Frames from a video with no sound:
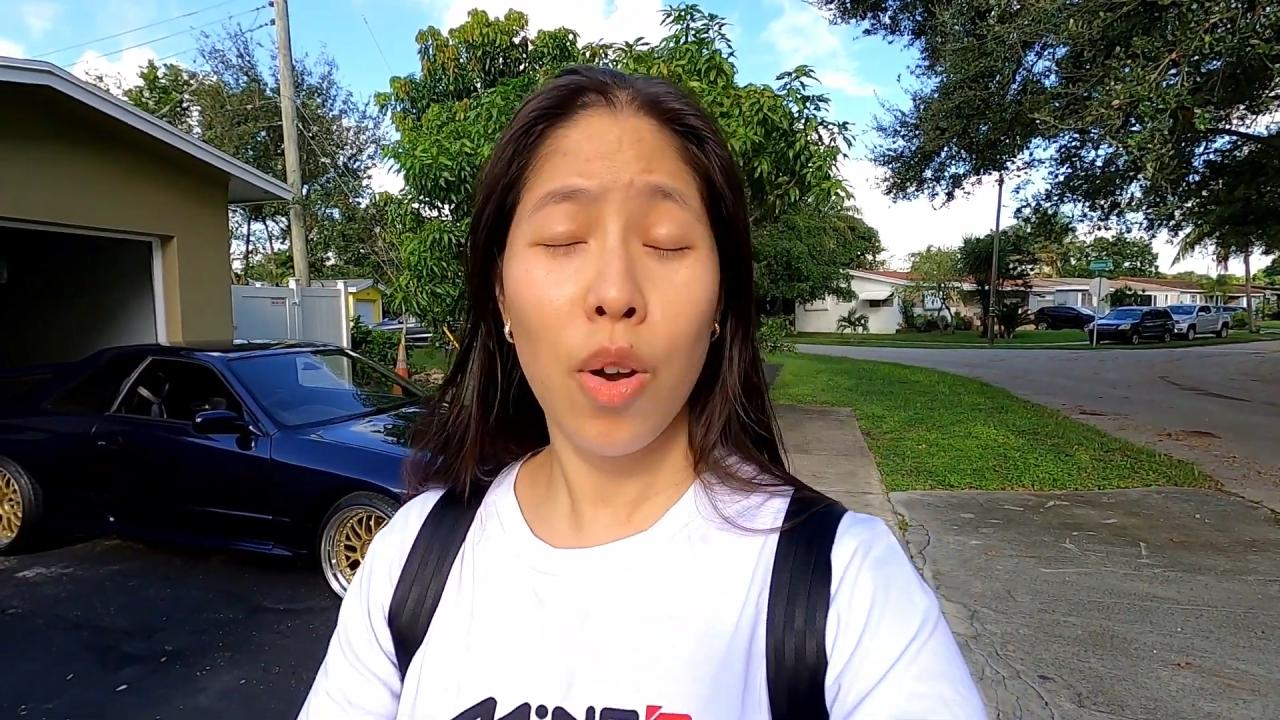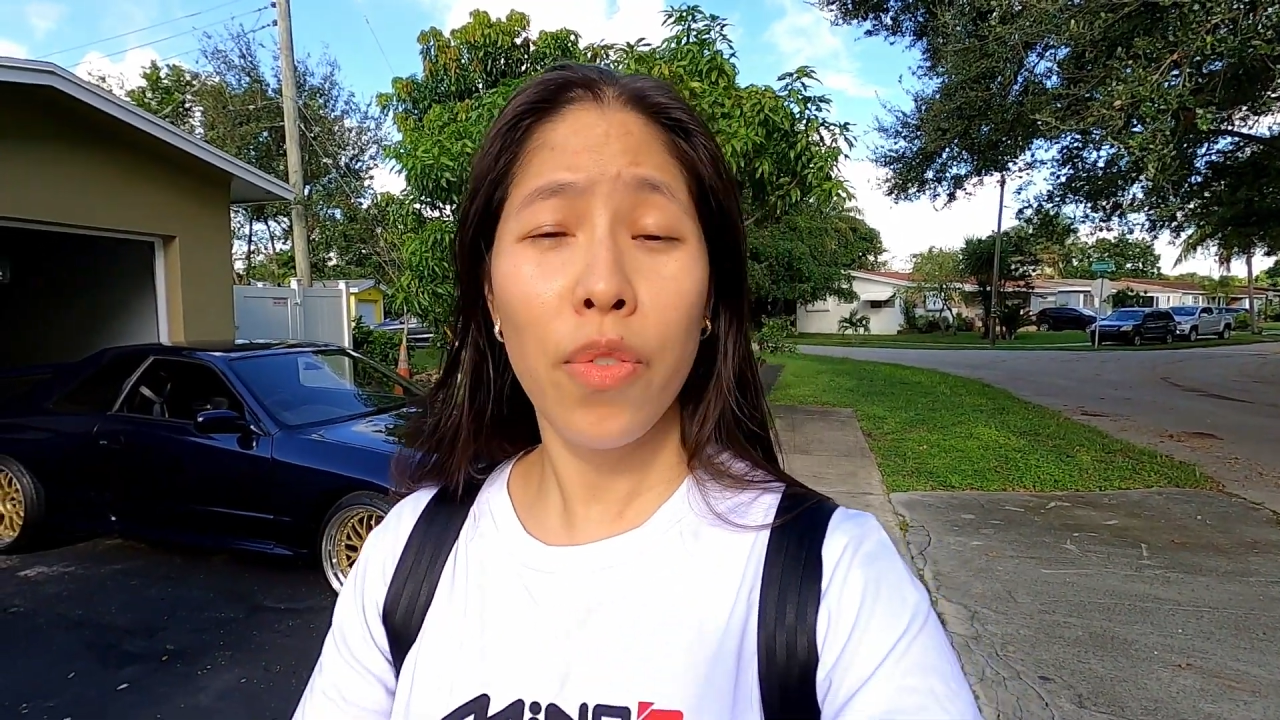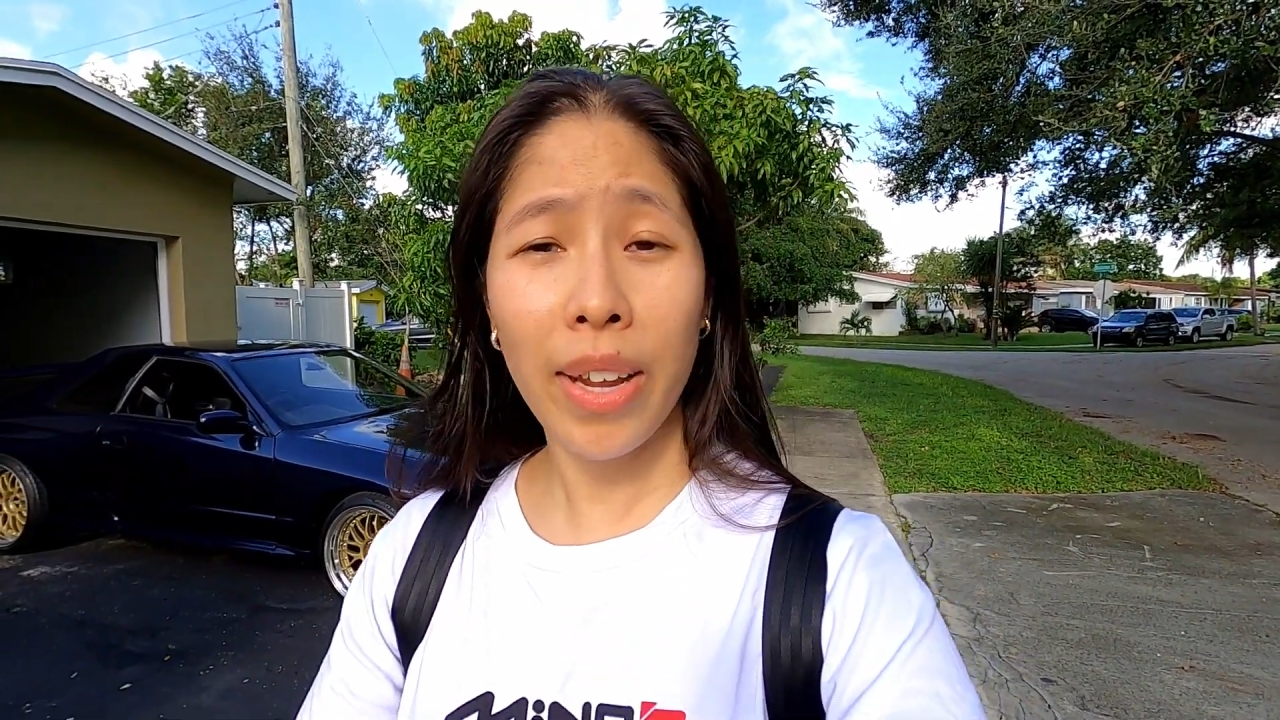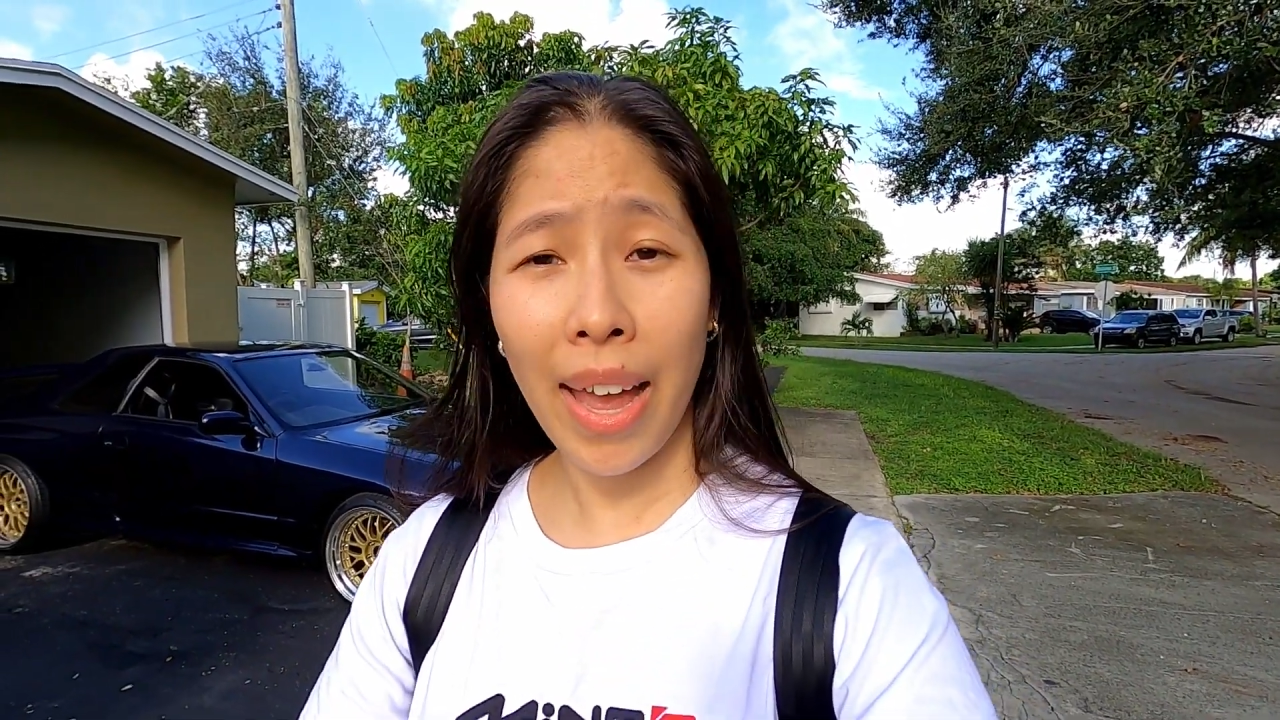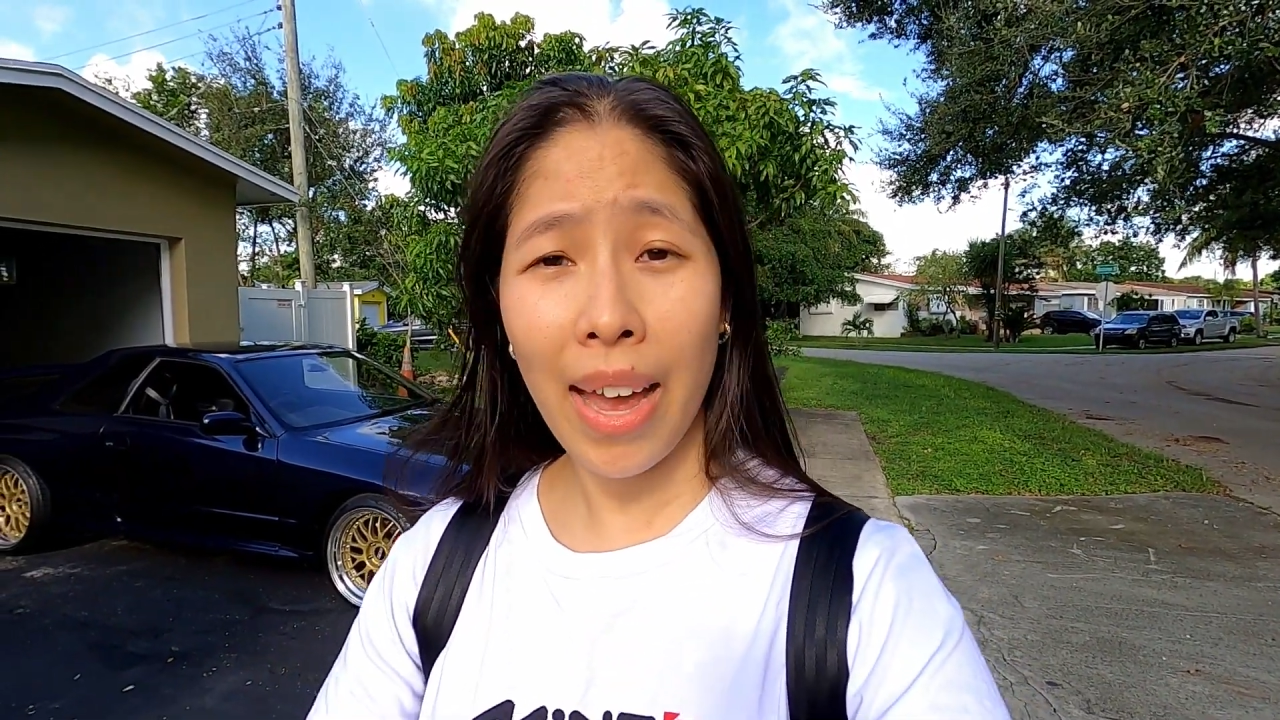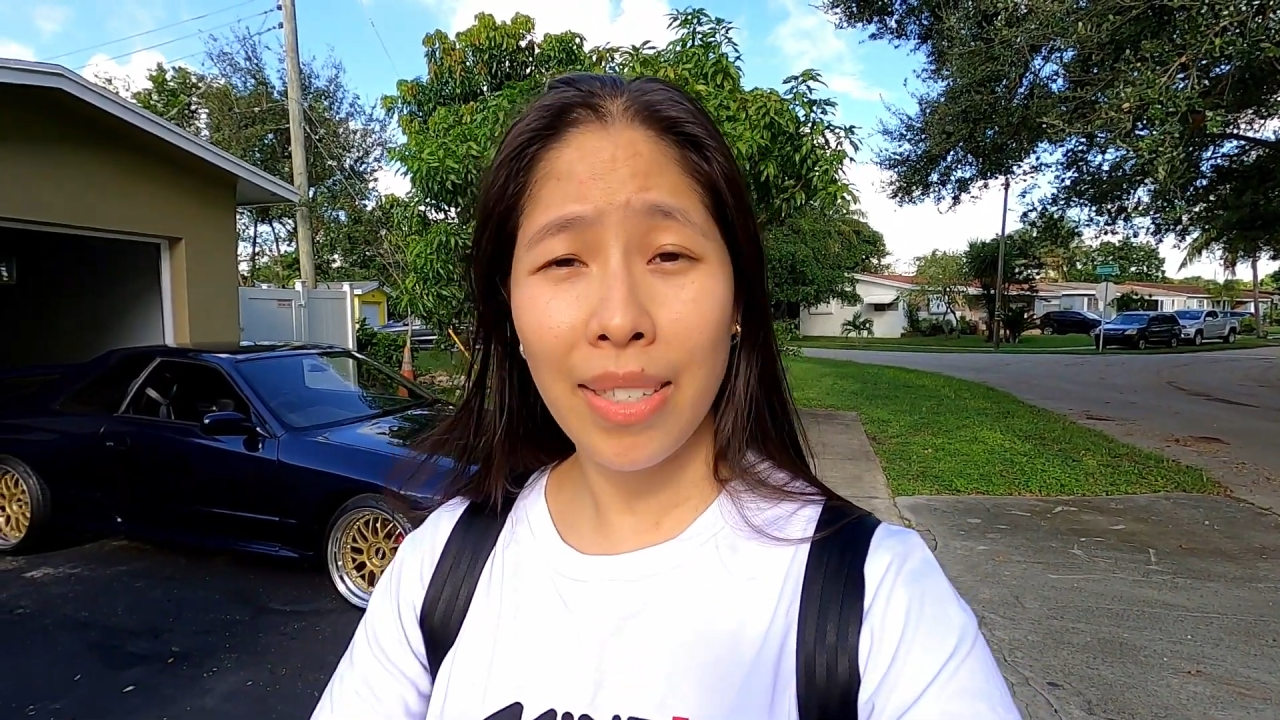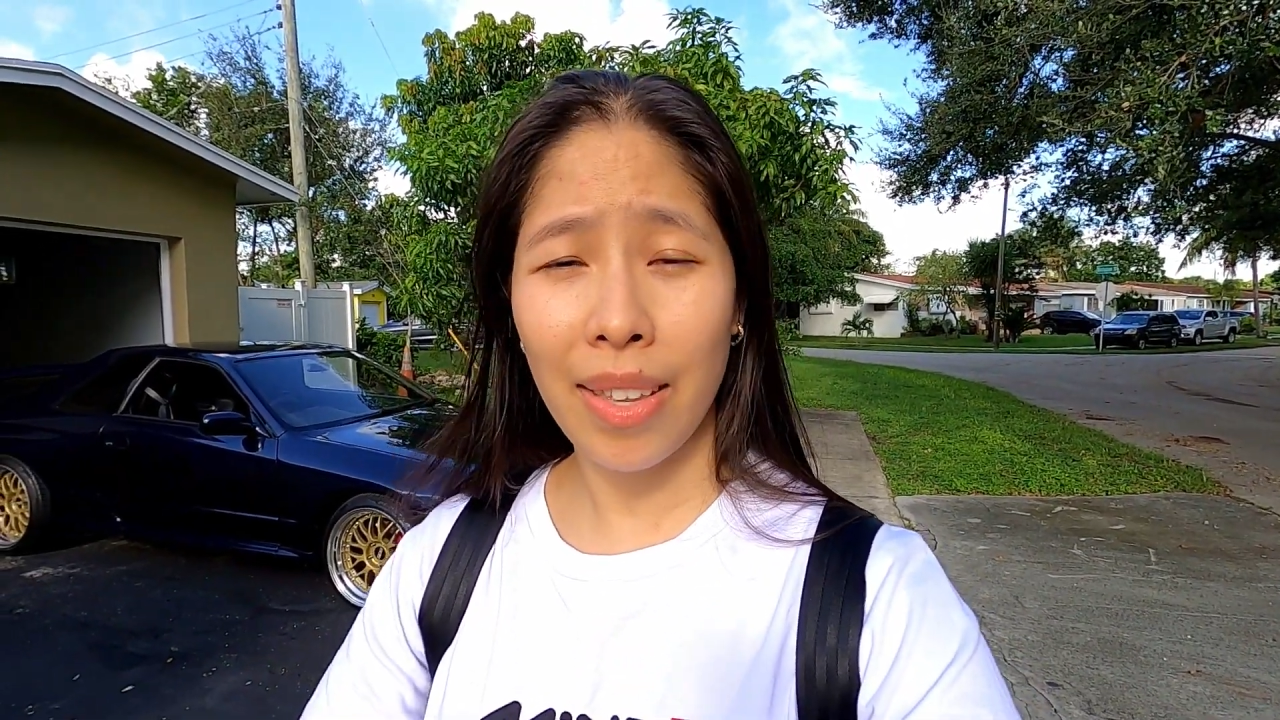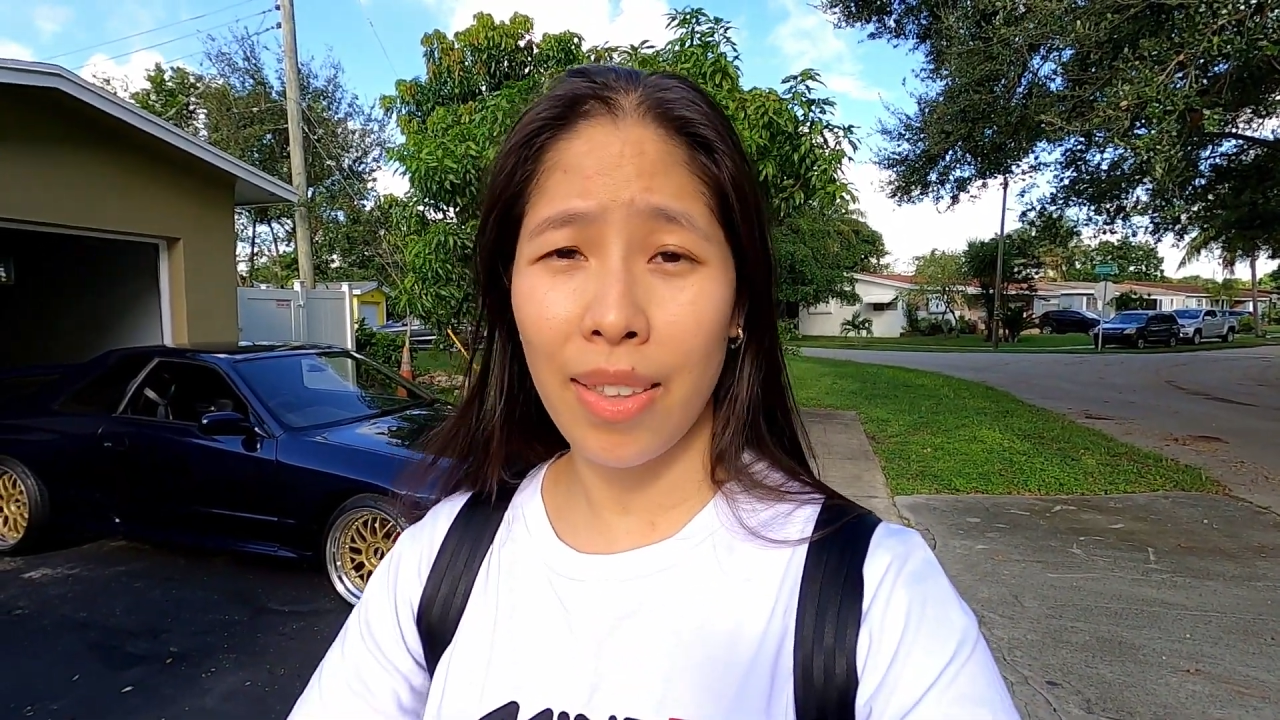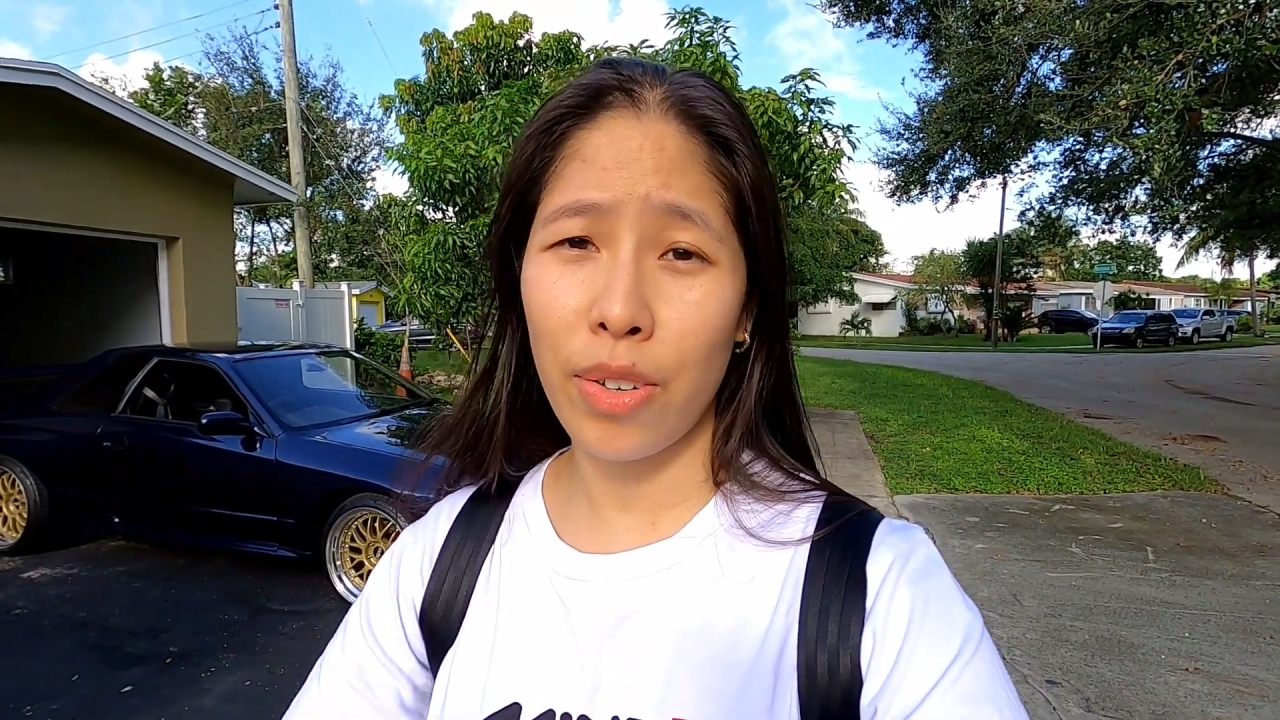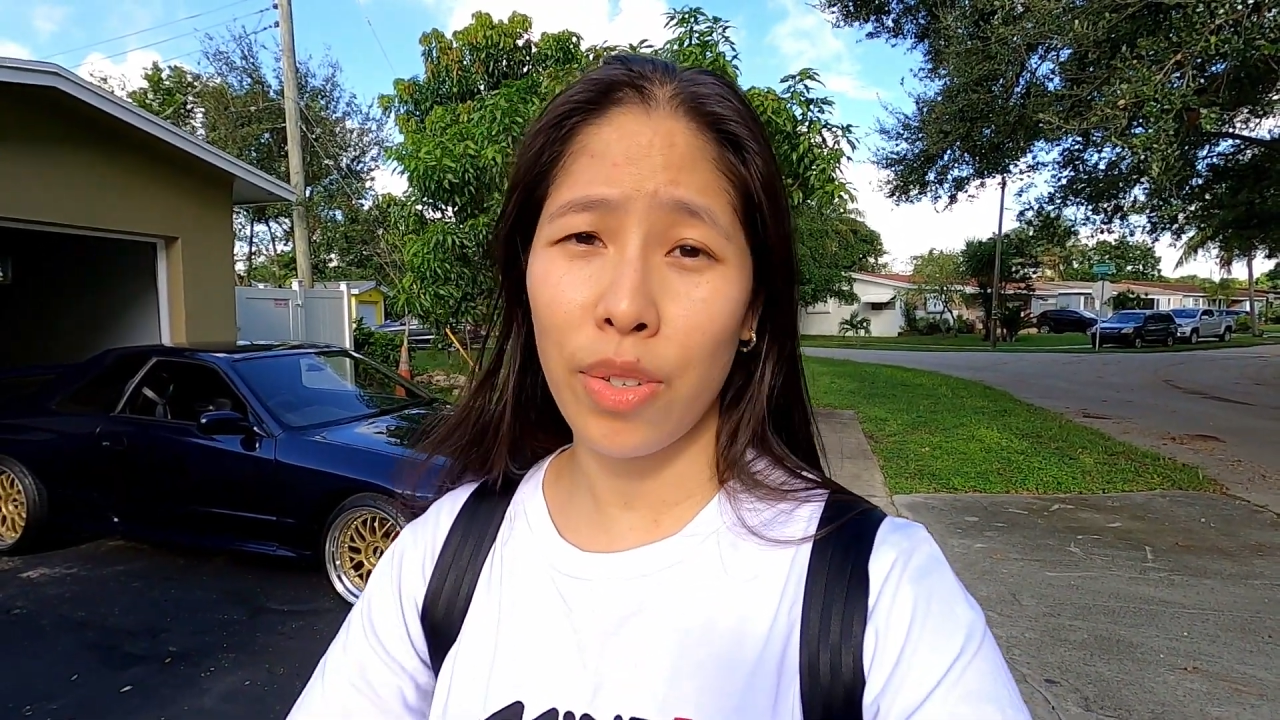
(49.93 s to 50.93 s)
overcast and